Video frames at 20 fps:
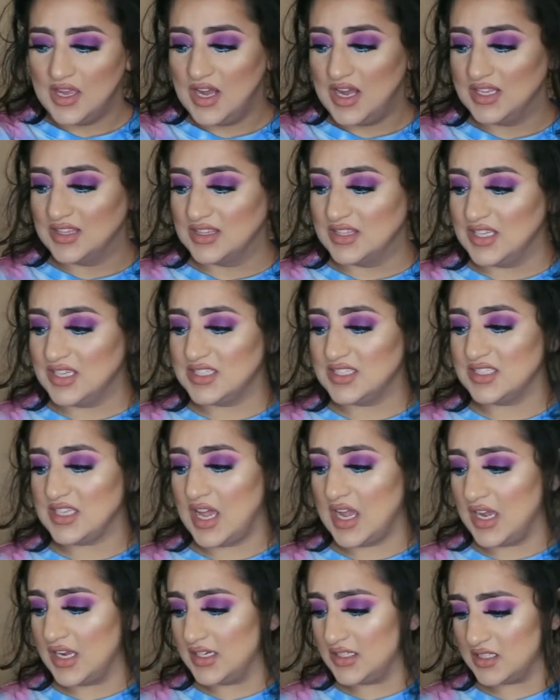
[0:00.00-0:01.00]
And this
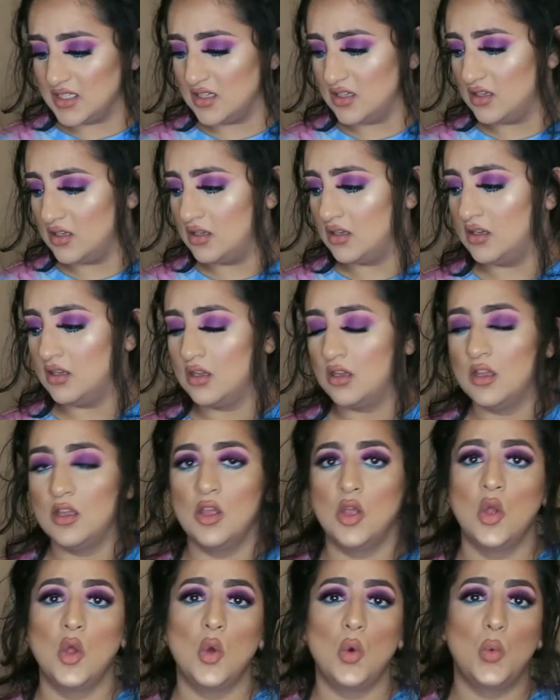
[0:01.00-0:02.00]
side,
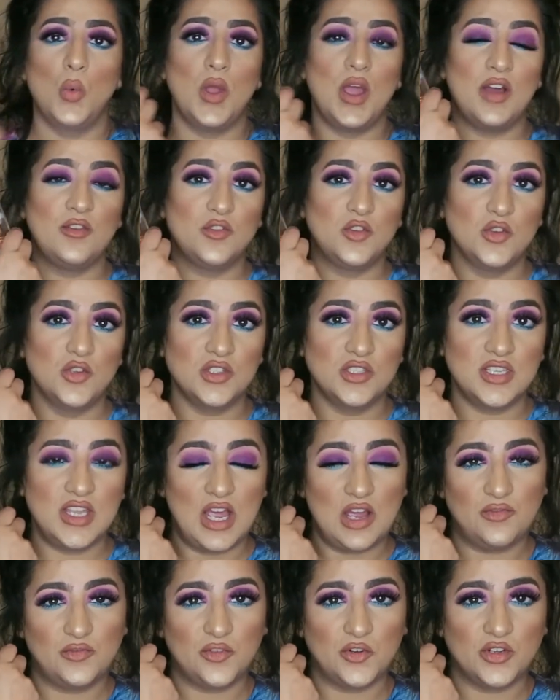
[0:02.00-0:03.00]
where I've used the
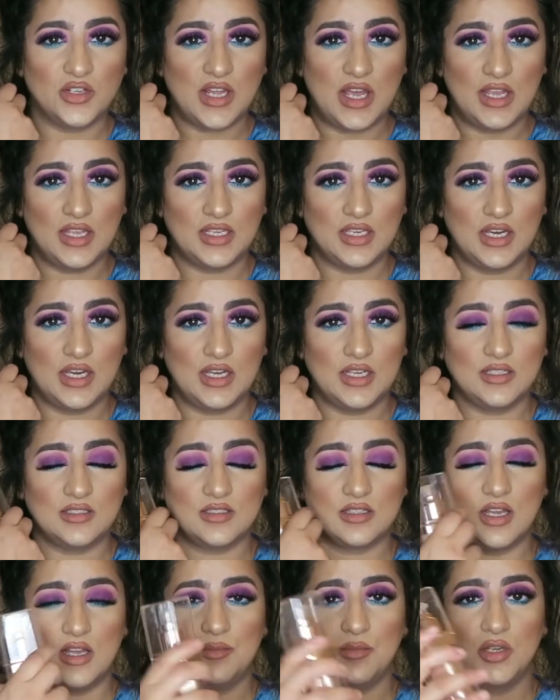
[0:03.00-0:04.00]
Aphrodite, guys,
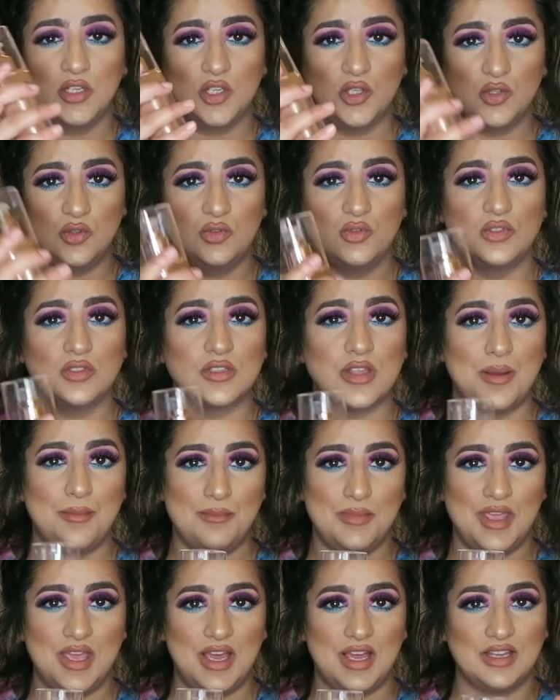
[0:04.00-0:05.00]
I'm going to use
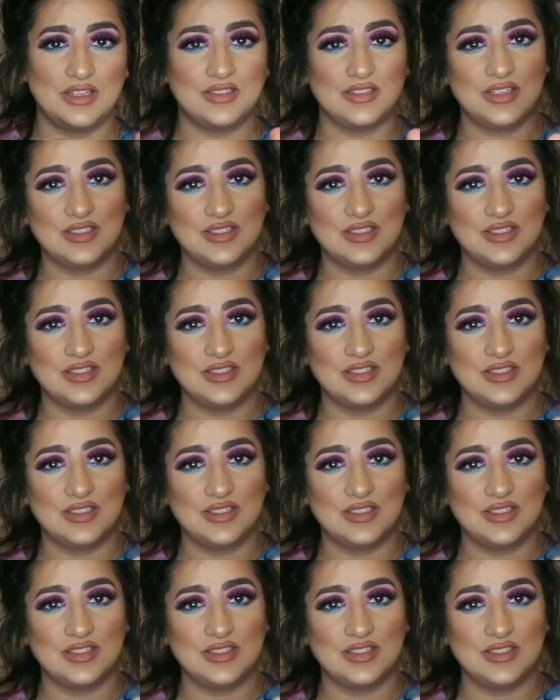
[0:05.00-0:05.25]
my hand.